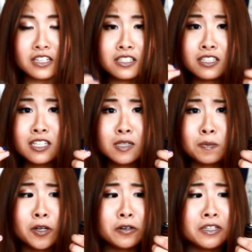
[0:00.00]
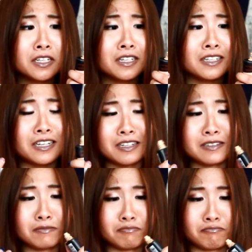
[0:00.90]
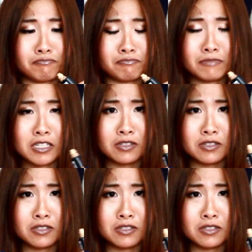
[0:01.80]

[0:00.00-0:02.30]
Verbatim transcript: this just exploded. That's